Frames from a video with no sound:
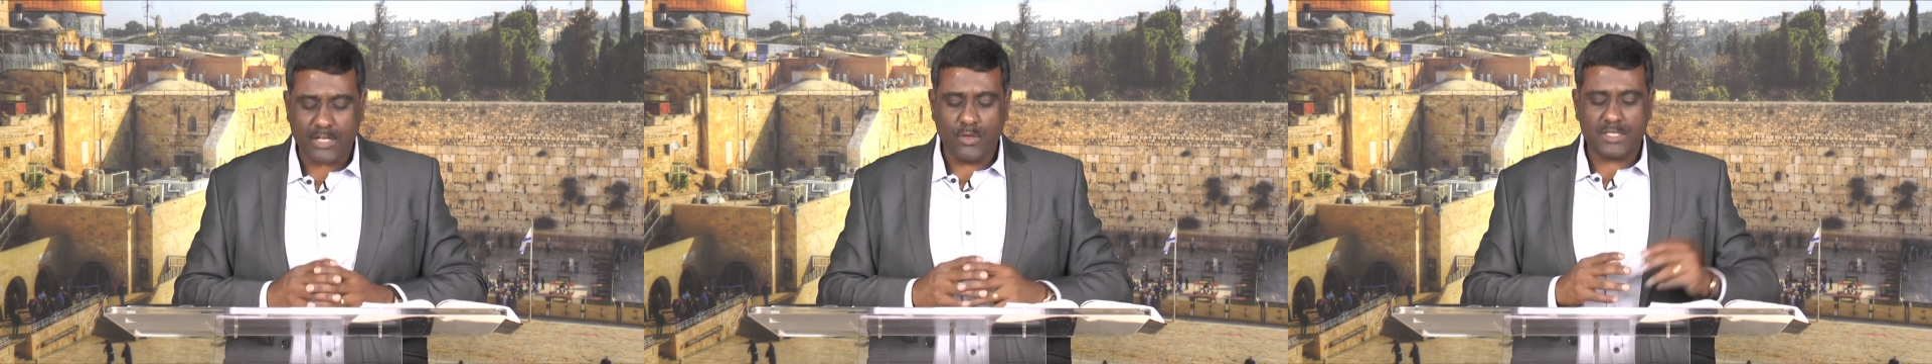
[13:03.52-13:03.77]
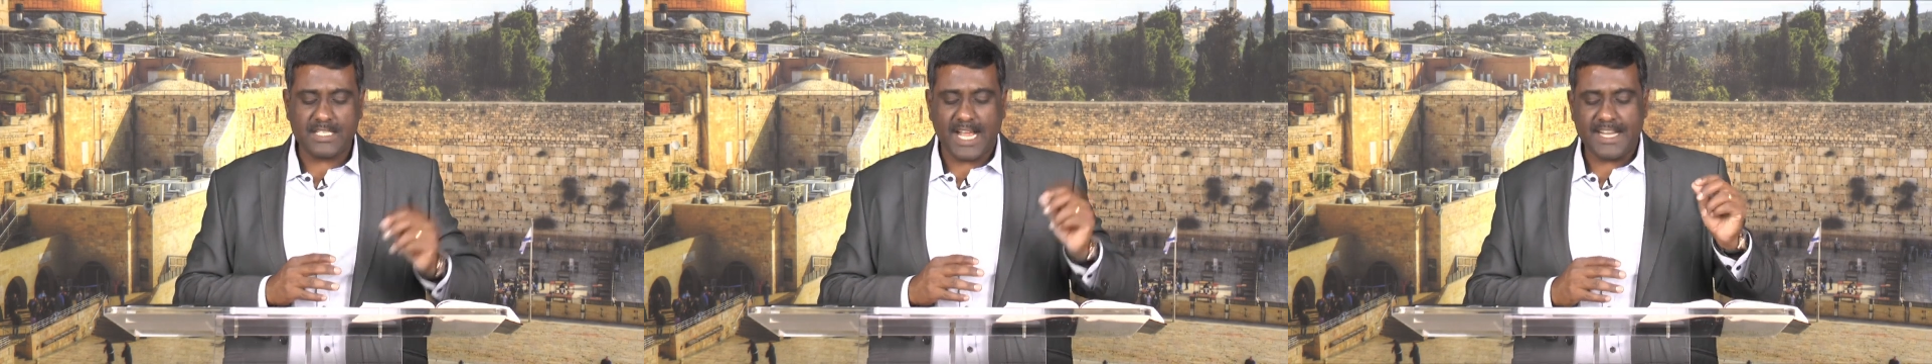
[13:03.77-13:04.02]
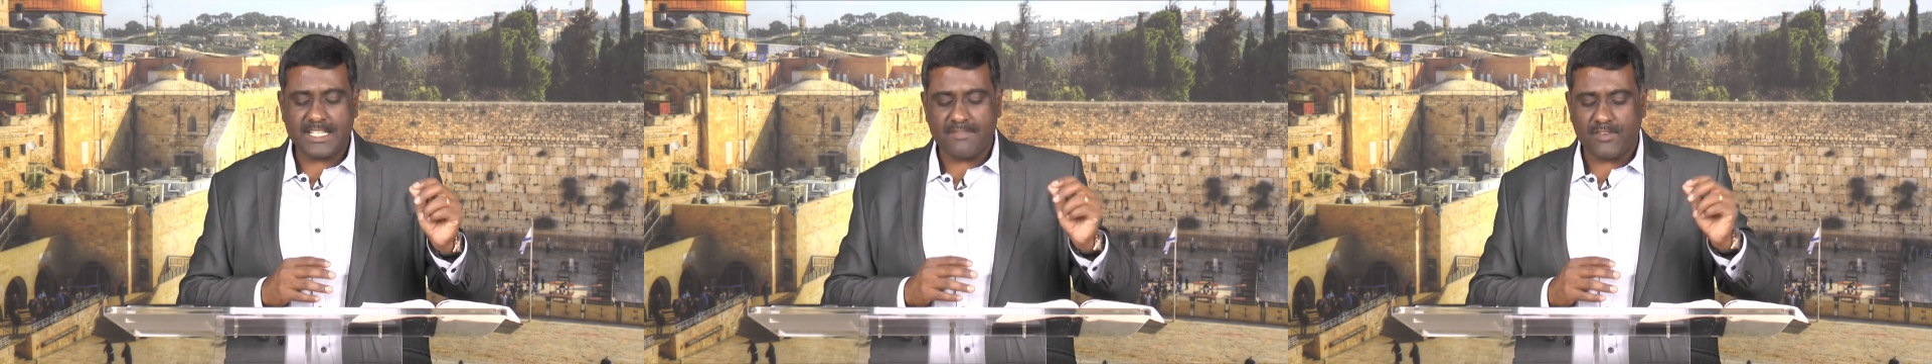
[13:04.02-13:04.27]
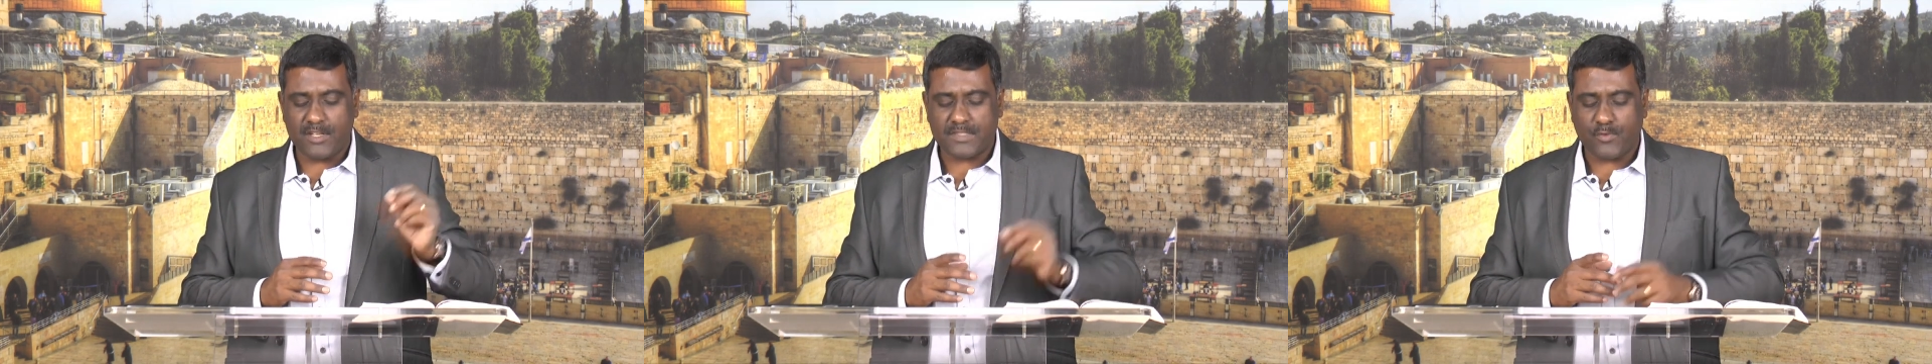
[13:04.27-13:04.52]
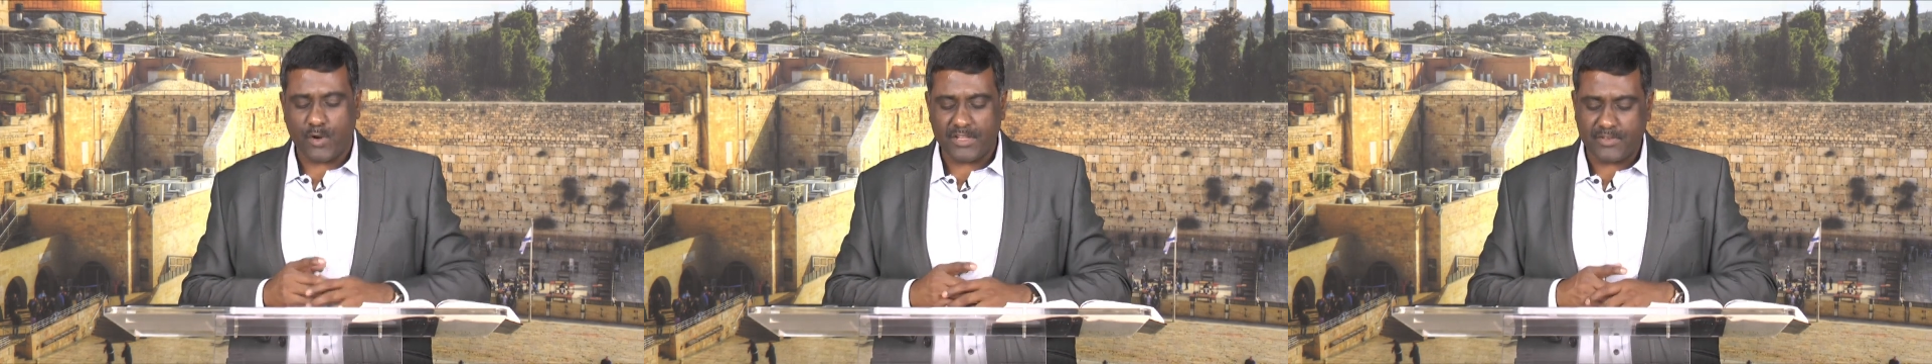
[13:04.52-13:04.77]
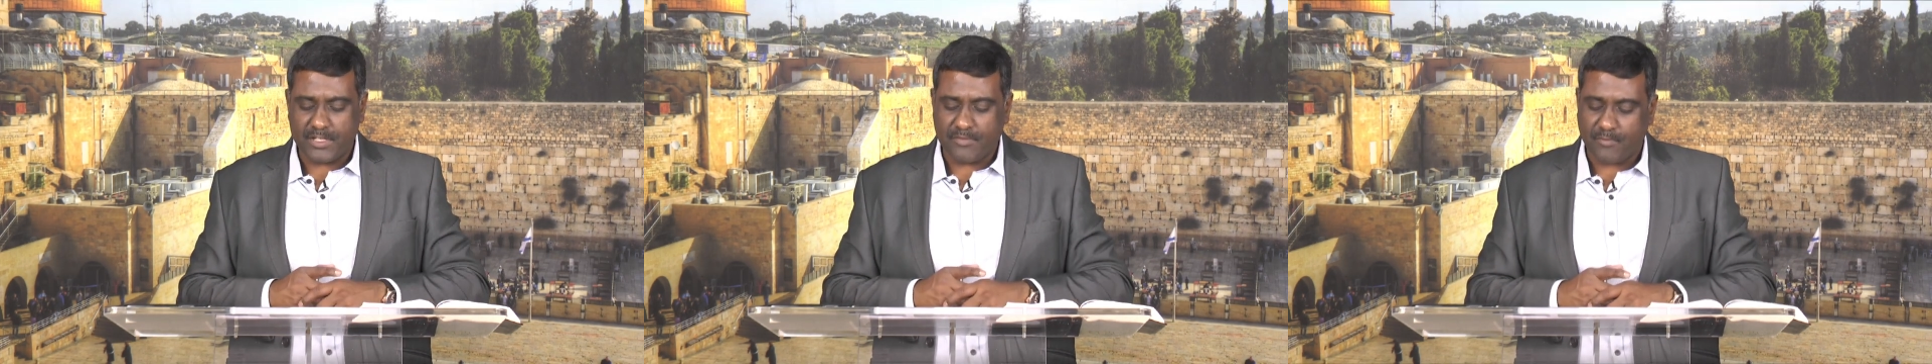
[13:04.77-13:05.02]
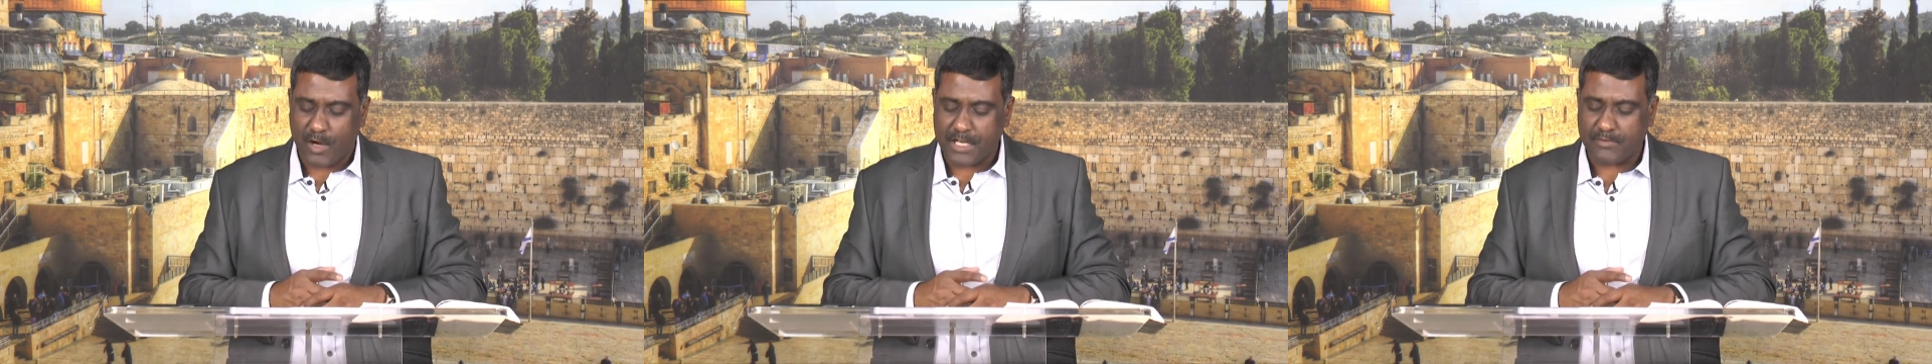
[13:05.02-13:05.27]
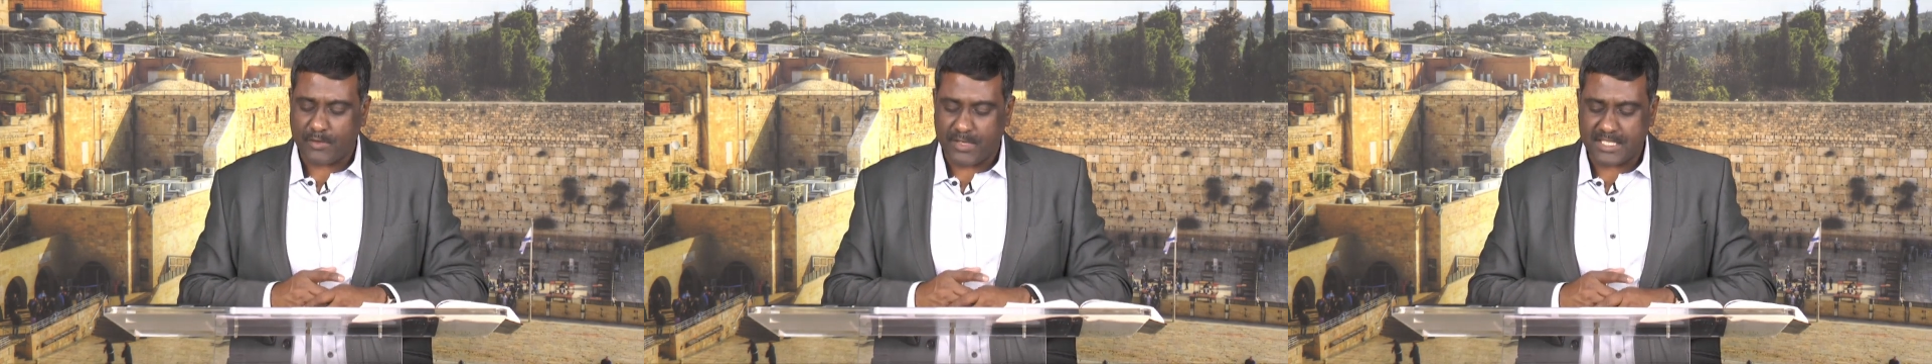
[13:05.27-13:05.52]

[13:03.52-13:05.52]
Luke 19, verse 43 to 44, he